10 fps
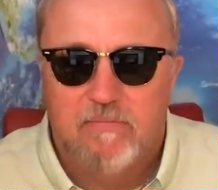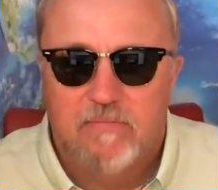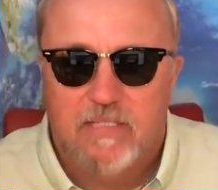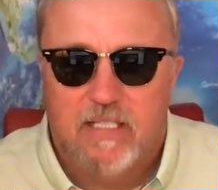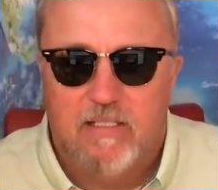
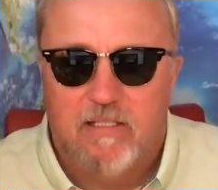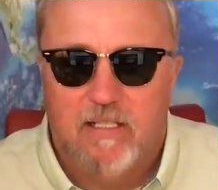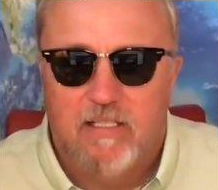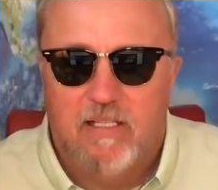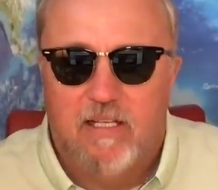and
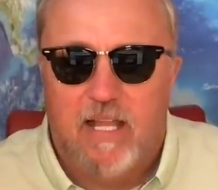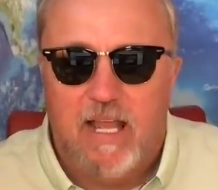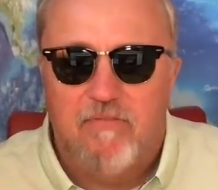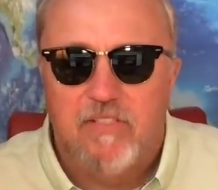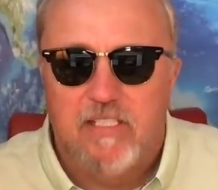the
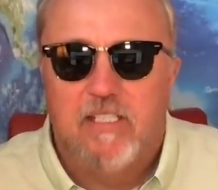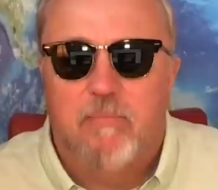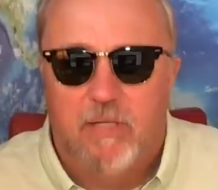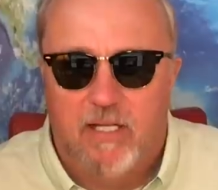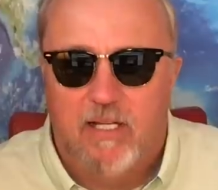life is in the
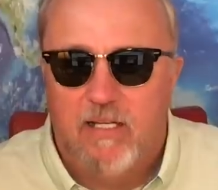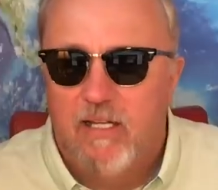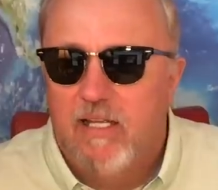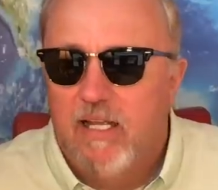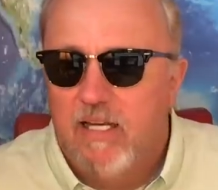blood,
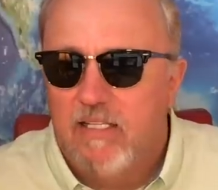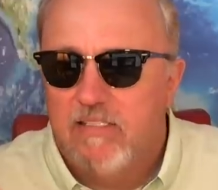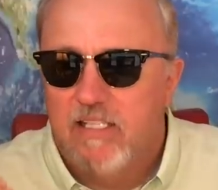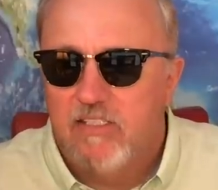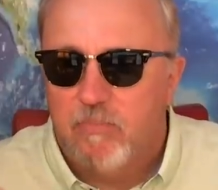and it's
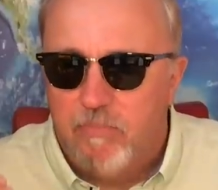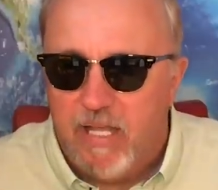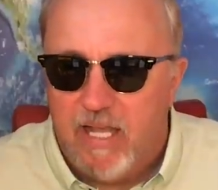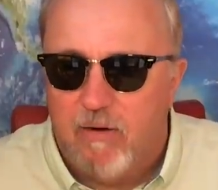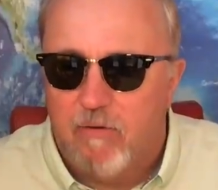such a
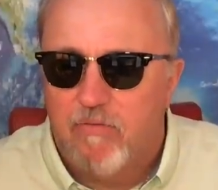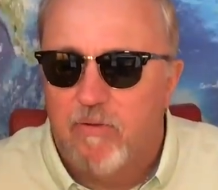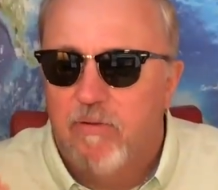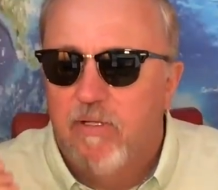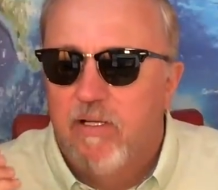
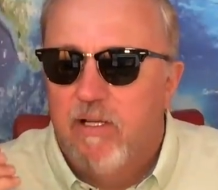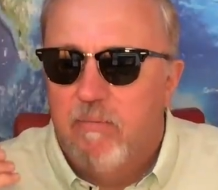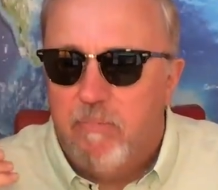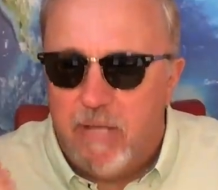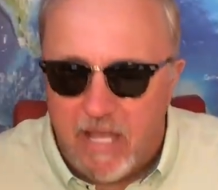powerful,
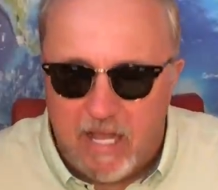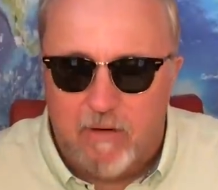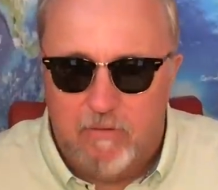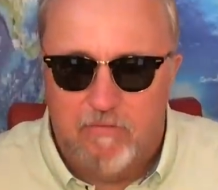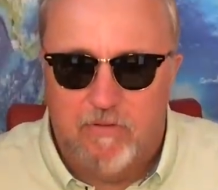
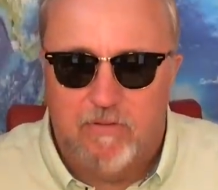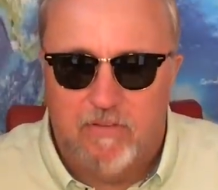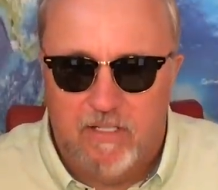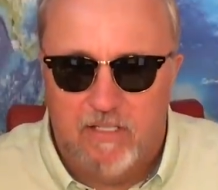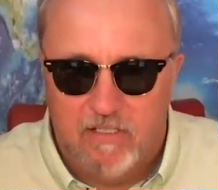powerful
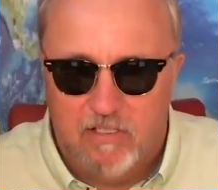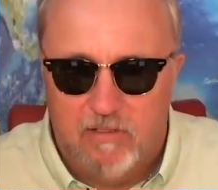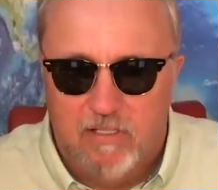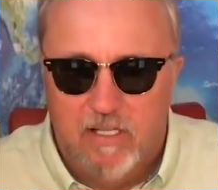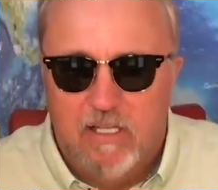thing to
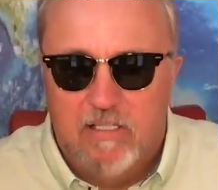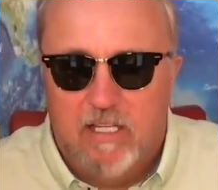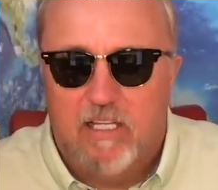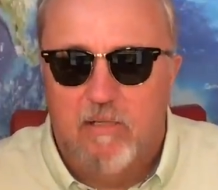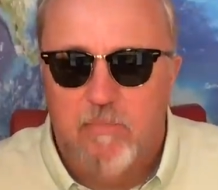
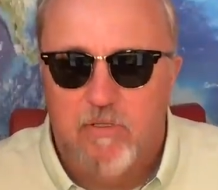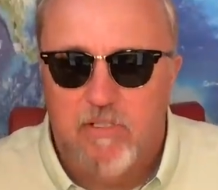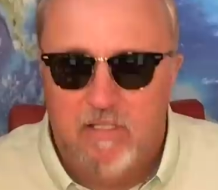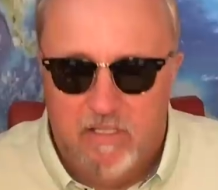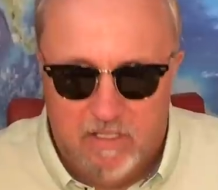take
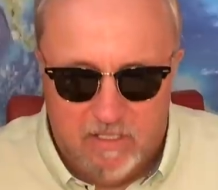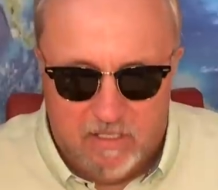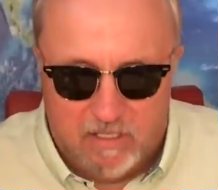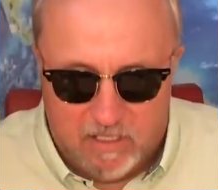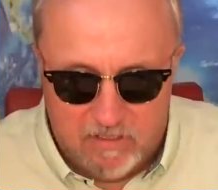communion
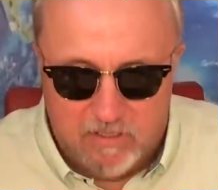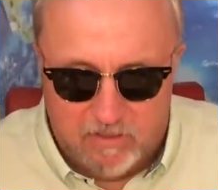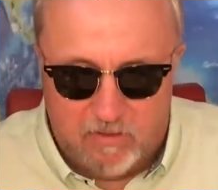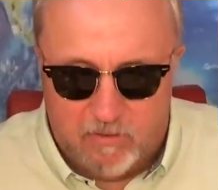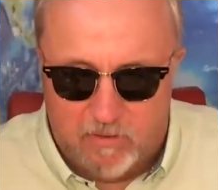unto the
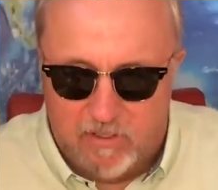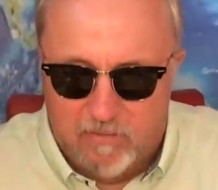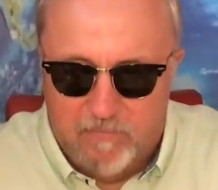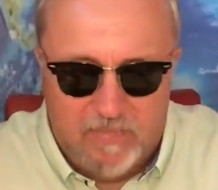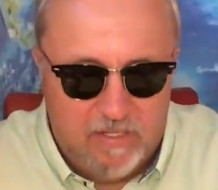Lord
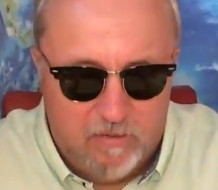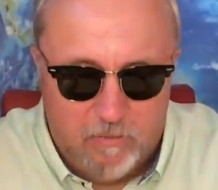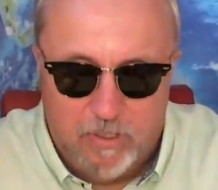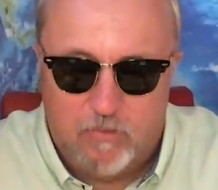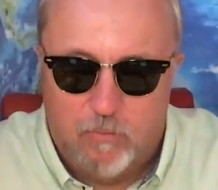
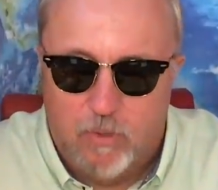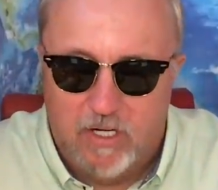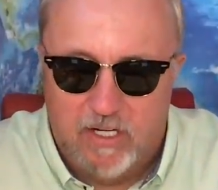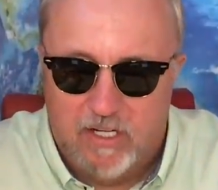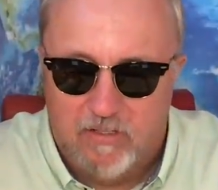with one
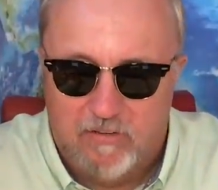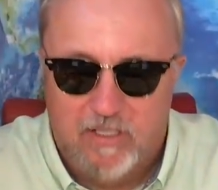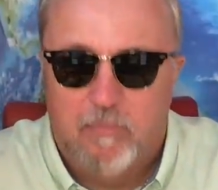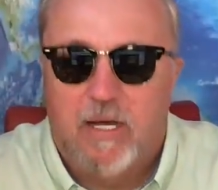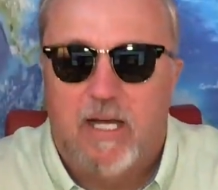another in
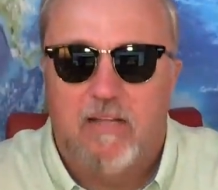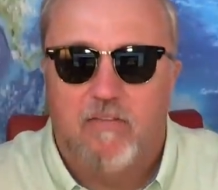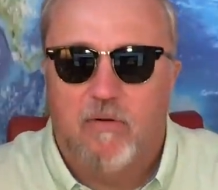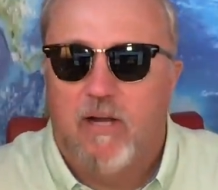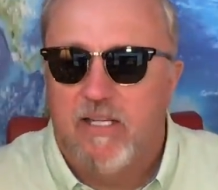the body of
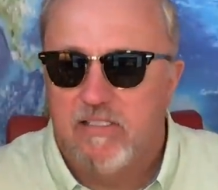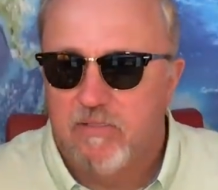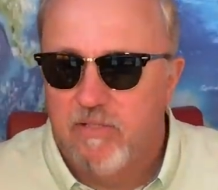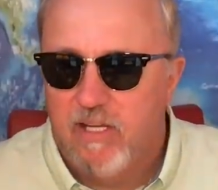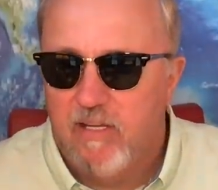Christ,
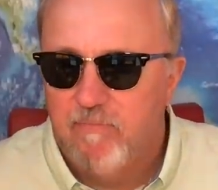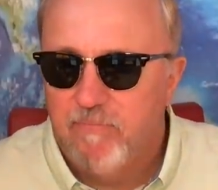okay?